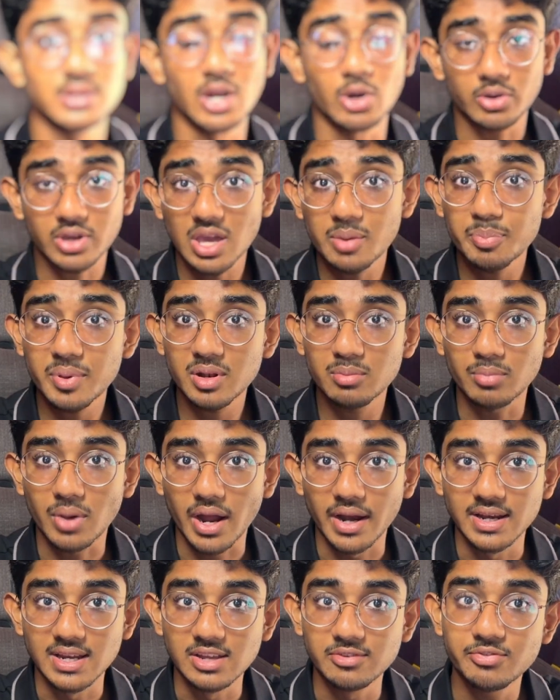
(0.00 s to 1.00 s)
Now keep in
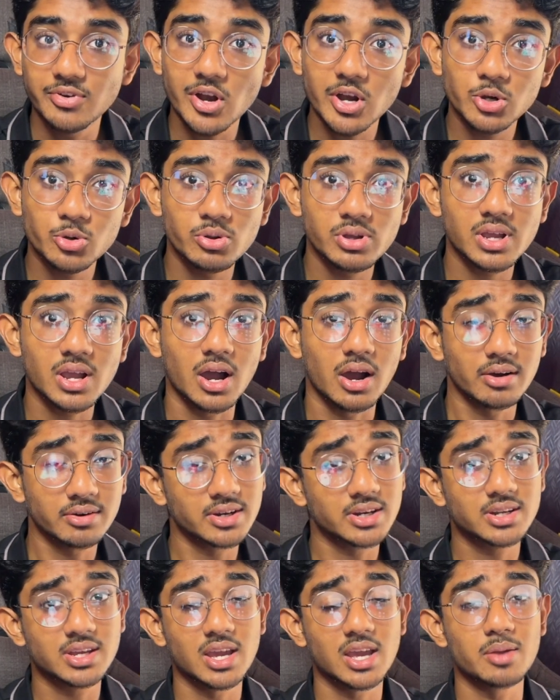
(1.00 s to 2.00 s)
mind, if you're doing
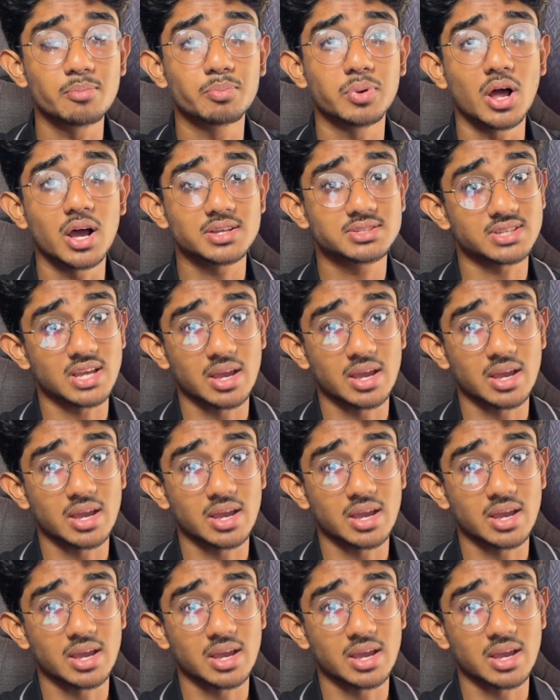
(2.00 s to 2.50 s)
100k plus